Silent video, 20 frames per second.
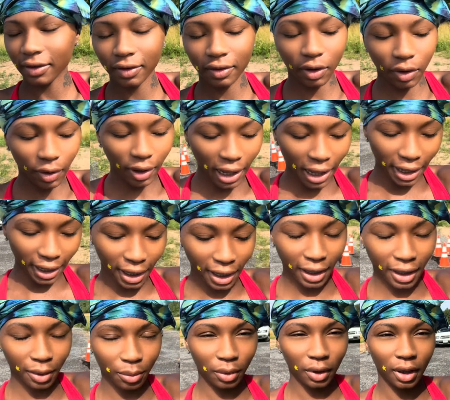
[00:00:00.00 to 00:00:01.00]
So I
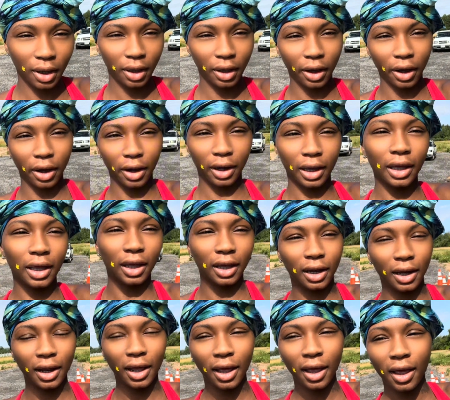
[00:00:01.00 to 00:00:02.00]
am here
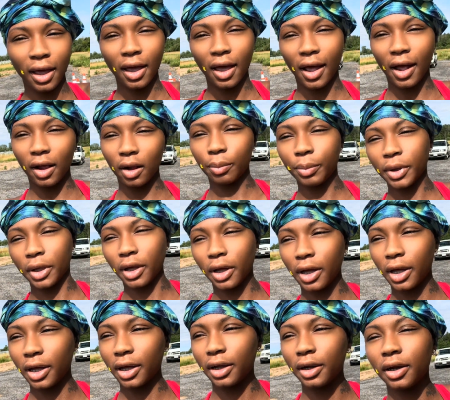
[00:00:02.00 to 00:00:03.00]
in
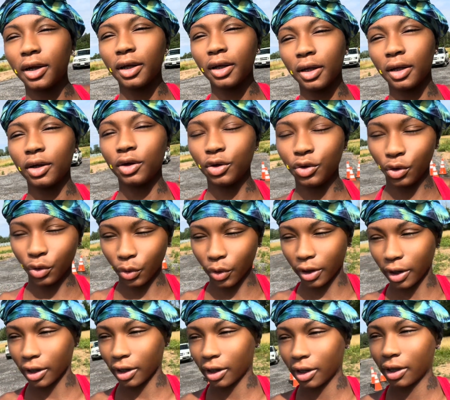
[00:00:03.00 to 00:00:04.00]
Albion, New
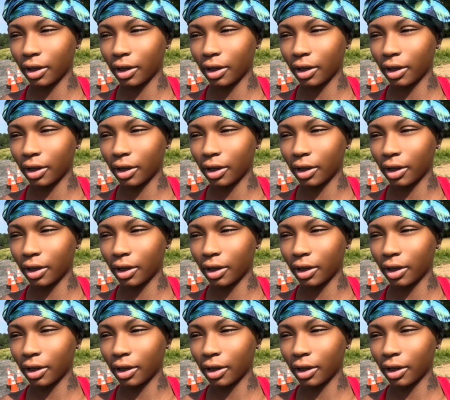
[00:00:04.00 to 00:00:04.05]
York.